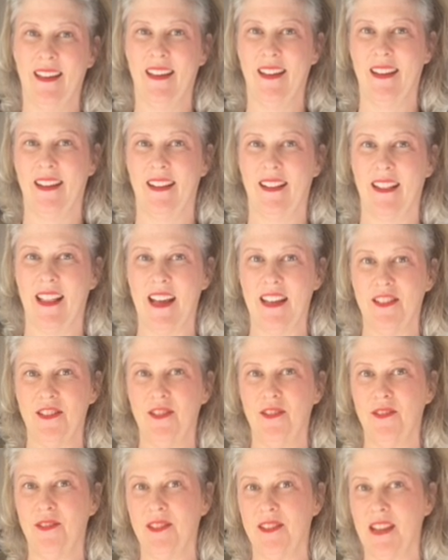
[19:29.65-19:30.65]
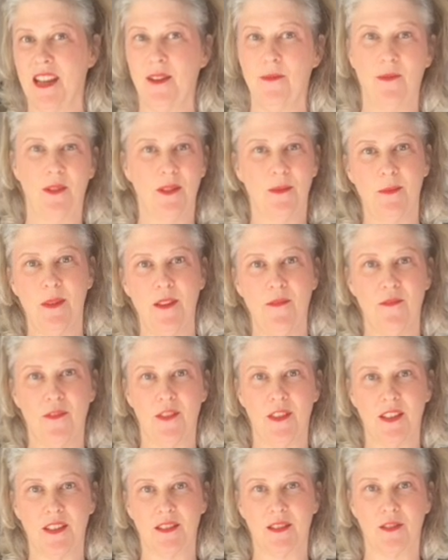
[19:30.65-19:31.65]
Glad you stayed with me for
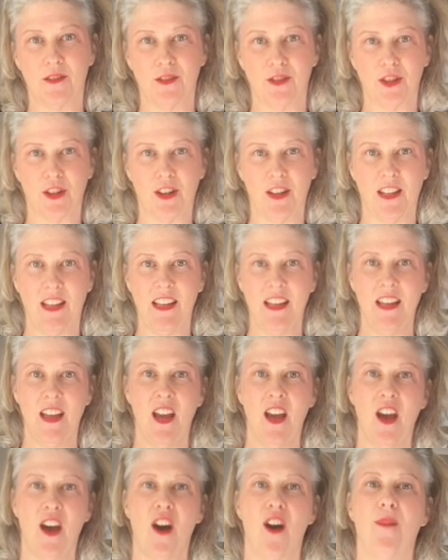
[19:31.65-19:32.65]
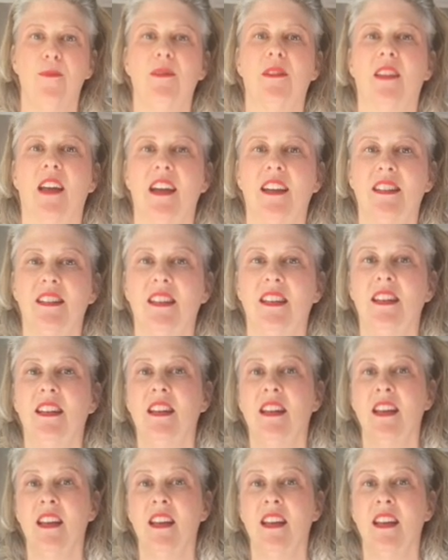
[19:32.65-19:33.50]
this little journey. Hope you liked it.